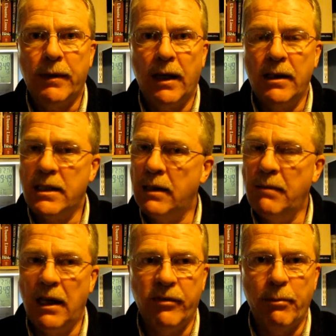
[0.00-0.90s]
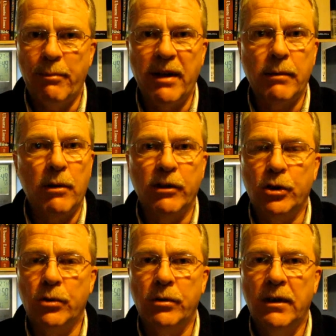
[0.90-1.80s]
and this thing may have a momentum of
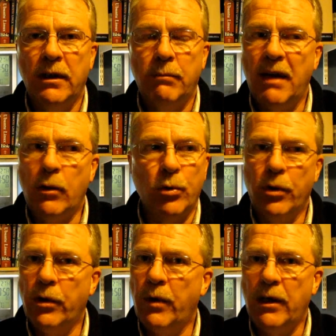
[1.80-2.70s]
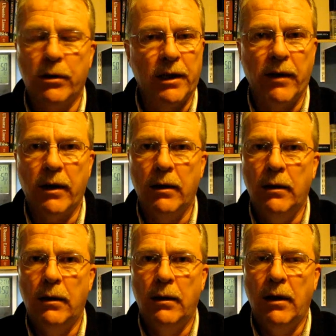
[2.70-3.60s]
its own. It may go another way altogether.
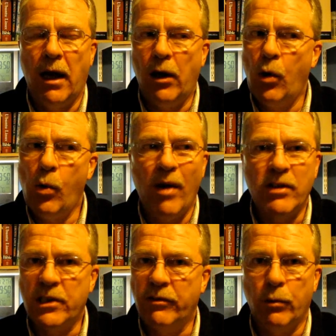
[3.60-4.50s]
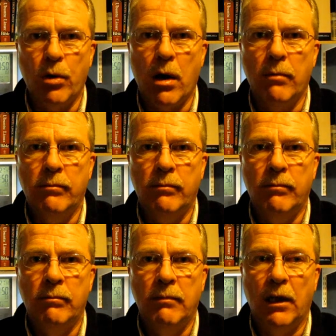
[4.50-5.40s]
It could go away with a civil war.
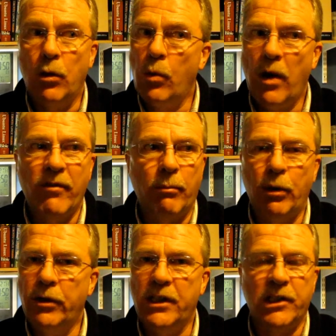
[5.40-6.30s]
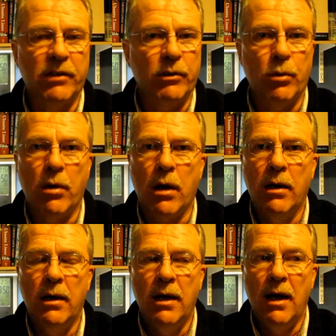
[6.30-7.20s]
It could go away with a bloody civil war.
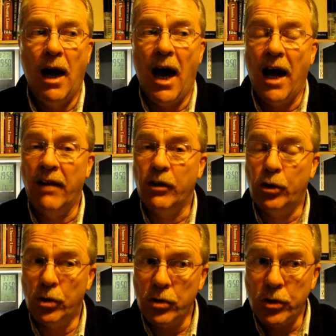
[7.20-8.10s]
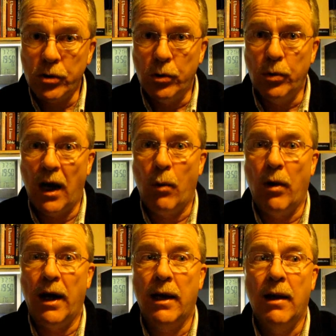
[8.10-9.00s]
And if it does go that
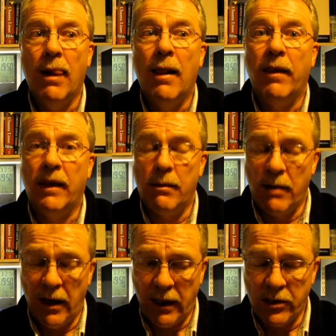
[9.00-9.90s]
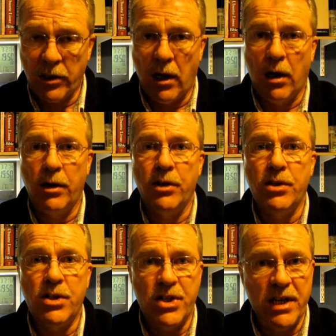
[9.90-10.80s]
way, the Americans are
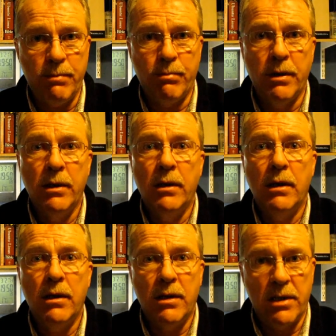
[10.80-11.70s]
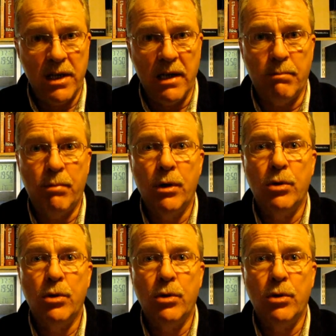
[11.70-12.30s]
in deep, deep